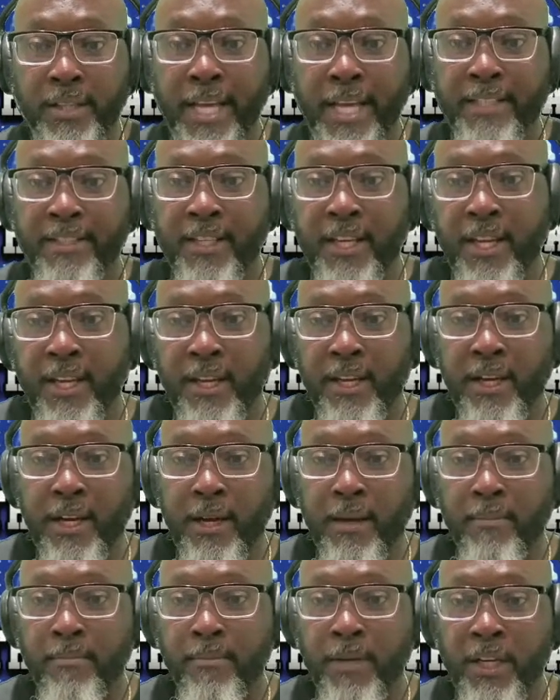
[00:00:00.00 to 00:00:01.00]
That's a,
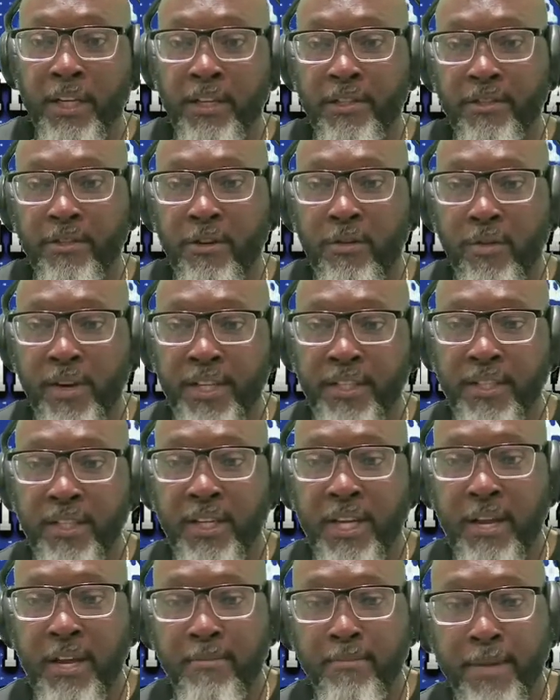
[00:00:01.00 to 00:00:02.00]
um, a,
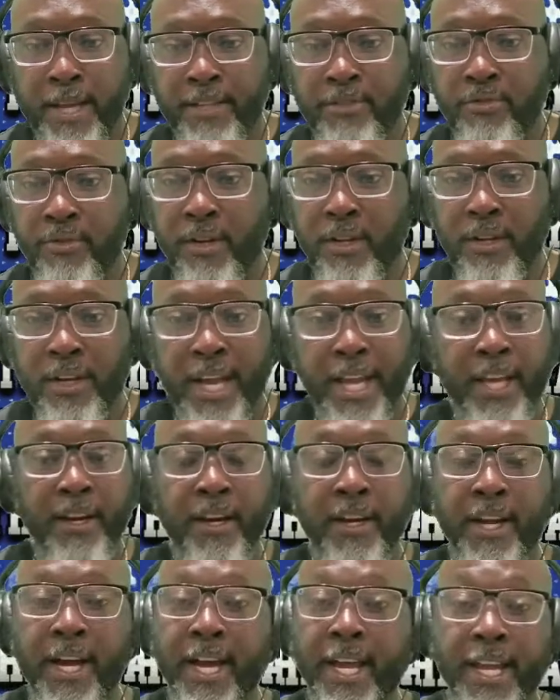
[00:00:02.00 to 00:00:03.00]
consideration and metric, like it
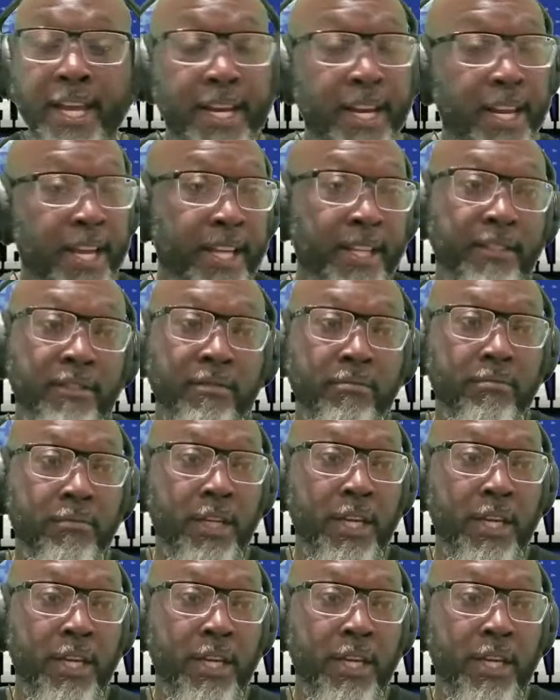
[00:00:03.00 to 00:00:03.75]
or not. It is.